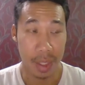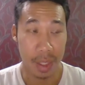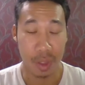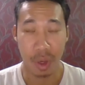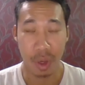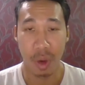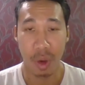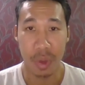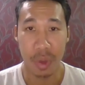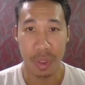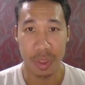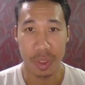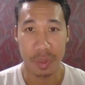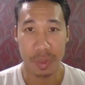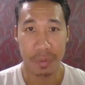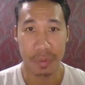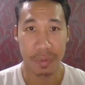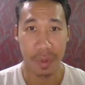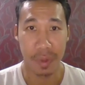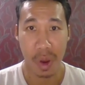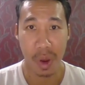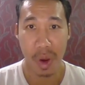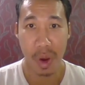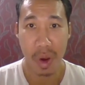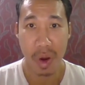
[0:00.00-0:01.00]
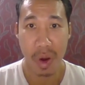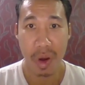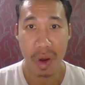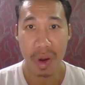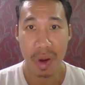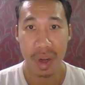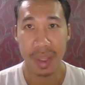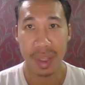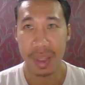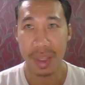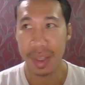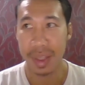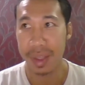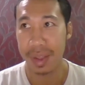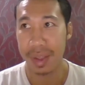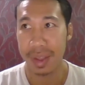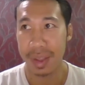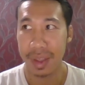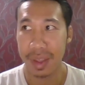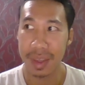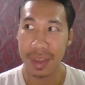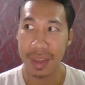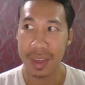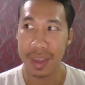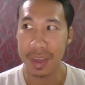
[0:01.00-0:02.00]
go with the flow, and then
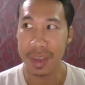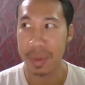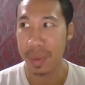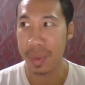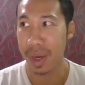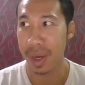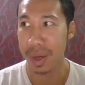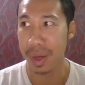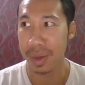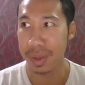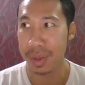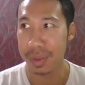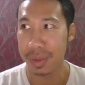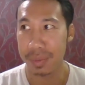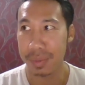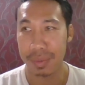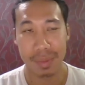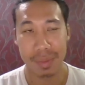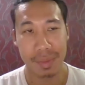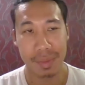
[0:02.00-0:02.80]
thinking about